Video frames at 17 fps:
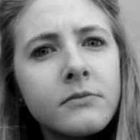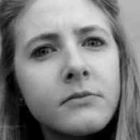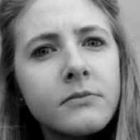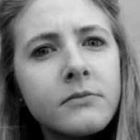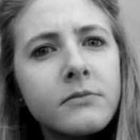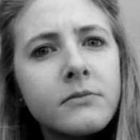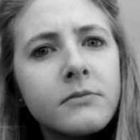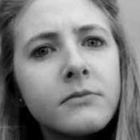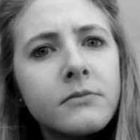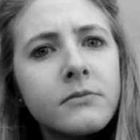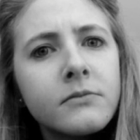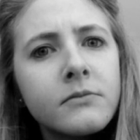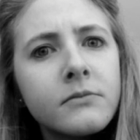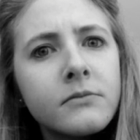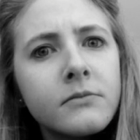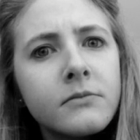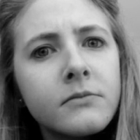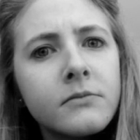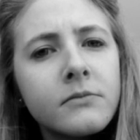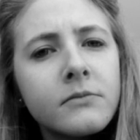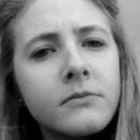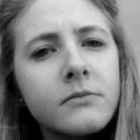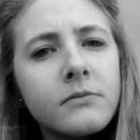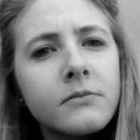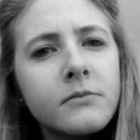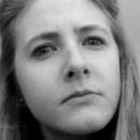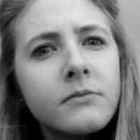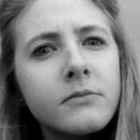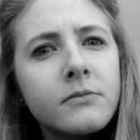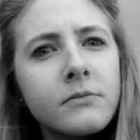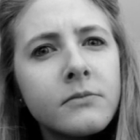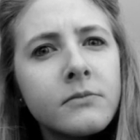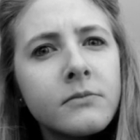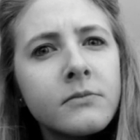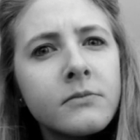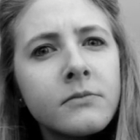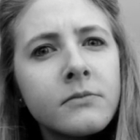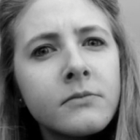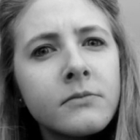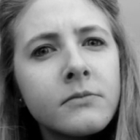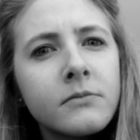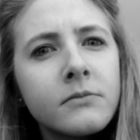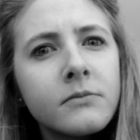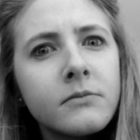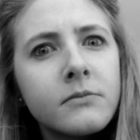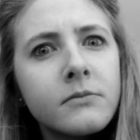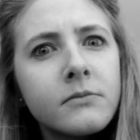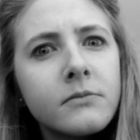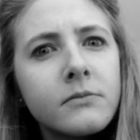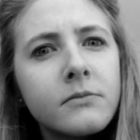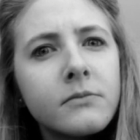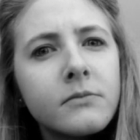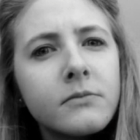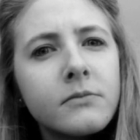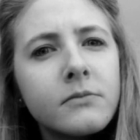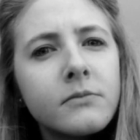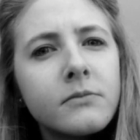[no speech]